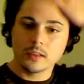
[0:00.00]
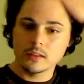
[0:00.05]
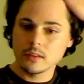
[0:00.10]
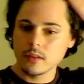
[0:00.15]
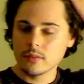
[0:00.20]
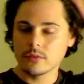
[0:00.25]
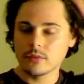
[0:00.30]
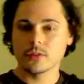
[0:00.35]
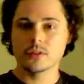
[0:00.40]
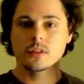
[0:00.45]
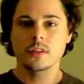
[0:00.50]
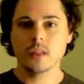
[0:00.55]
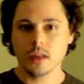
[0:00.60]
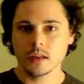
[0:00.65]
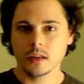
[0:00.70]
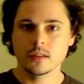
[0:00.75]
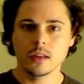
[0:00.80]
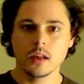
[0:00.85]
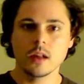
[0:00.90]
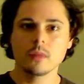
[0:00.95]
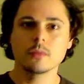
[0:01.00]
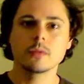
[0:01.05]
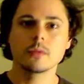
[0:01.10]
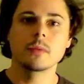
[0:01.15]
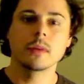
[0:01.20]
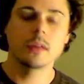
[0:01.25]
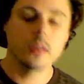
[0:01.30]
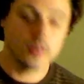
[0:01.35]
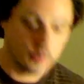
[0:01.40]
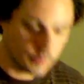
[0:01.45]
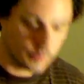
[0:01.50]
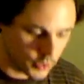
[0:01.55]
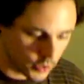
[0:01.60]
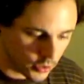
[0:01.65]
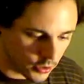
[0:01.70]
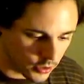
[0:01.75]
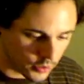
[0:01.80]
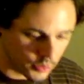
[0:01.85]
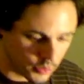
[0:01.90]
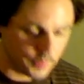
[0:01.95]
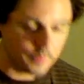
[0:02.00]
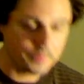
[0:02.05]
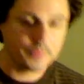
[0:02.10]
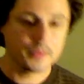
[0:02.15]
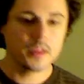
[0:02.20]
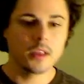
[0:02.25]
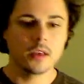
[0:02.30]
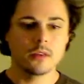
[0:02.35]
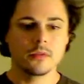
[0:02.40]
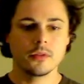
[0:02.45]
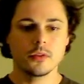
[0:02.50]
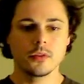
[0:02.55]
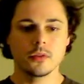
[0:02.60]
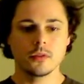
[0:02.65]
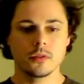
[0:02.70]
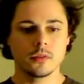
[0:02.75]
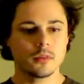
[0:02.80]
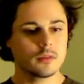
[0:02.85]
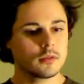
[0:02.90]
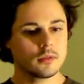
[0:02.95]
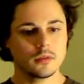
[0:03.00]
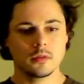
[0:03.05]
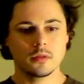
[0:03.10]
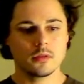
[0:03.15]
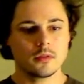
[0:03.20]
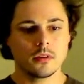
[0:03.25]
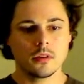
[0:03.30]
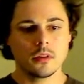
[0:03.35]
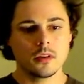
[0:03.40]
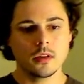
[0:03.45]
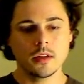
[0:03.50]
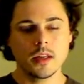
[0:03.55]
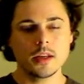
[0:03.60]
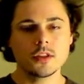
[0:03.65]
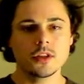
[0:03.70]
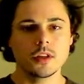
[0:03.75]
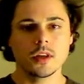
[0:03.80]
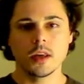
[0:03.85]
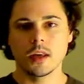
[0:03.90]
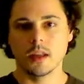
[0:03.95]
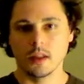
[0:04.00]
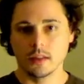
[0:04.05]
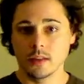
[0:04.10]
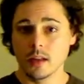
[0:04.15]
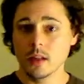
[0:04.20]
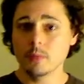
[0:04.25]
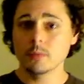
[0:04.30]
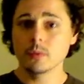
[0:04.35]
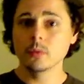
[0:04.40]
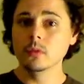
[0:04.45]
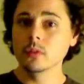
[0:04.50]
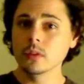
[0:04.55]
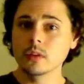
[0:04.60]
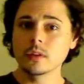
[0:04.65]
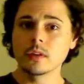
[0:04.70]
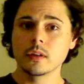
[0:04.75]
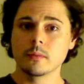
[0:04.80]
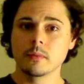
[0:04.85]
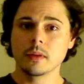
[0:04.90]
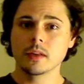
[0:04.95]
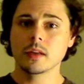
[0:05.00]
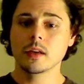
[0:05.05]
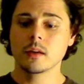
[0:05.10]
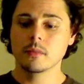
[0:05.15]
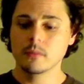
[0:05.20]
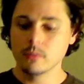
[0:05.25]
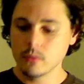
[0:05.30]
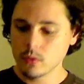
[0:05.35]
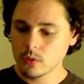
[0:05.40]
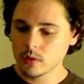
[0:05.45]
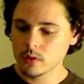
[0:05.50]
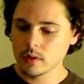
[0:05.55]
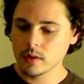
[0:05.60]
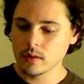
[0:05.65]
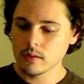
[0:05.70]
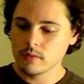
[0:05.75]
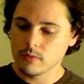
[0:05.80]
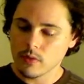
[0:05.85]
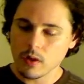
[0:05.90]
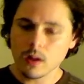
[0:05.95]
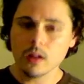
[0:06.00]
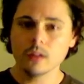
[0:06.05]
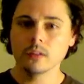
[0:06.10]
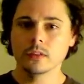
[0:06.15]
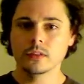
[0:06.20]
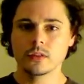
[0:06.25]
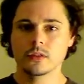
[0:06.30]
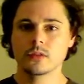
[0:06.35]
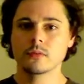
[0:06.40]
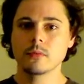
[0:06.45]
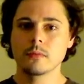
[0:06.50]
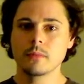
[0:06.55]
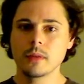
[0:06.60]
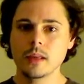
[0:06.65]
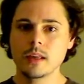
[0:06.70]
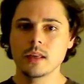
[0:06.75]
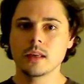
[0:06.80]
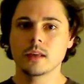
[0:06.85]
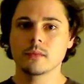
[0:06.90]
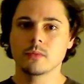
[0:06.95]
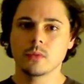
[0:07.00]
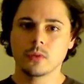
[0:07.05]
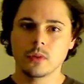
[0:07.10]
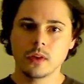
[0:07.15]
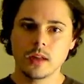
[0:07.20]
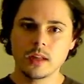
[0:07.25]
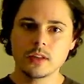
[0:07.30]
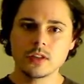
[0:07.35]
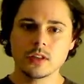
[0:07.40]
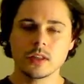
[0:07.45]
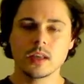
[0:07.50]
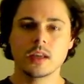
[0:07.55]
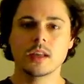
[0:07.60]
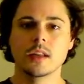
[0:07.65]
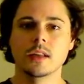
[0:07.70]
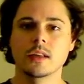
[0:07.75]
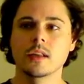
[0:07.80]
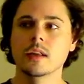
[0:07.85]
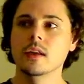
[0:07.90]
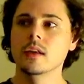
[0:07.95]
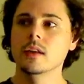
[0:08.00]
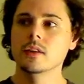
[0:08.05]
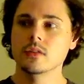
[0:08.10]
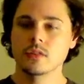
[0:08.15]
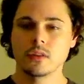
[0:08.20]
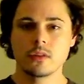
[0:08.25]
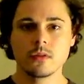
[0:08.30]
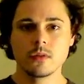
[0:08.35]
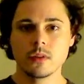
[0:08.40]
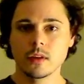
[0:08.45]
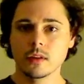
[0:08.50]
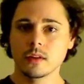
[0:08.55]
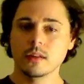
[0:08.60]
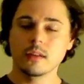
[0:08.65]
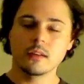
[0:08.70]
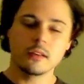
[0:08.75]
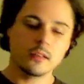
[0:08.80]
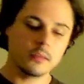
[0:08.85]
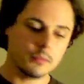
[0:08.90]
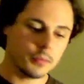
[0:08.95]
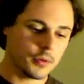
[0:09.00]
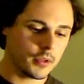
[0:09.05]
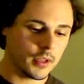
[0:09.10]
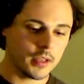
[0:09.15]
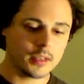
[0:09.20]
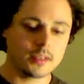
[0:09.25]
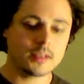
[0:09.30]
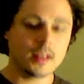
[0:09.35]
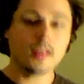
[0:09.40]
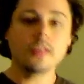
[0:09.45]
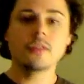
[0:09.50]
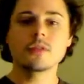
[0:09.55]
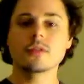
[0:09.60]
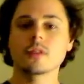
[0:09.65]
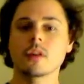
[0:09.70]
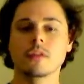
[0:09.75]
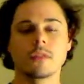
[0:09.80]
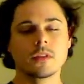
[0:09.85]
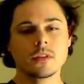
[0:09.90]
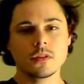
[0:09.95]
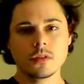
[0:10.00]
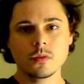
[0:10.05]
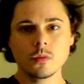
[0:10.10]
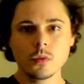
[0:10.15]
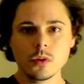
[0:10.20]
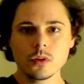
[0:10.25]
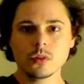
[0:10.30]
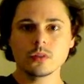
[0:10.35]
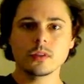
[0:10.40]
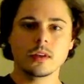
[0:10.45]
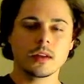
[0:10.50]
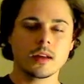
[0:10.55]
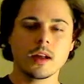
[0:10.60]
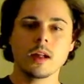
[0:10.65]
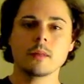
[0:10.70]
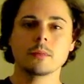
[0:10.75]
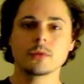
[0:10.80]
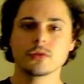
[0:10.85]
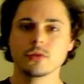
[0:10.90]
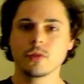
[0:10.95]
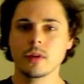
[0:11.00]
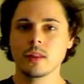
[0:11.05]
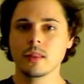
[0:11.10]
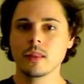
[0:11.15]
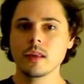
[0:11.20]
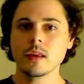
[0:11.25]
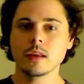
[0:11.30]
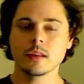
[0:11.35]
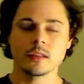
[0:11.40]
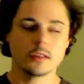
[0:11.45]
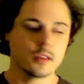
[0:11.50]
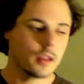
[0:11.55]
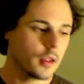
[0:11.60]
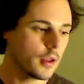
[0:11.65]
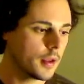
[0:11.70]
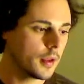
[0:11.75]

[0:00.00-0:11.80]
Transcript: If you're sick, to help you become cured. If you're uneducated, to help you learn and become more evolved as a human being and more educated, so you can extend yourself into the world and accomplish great things.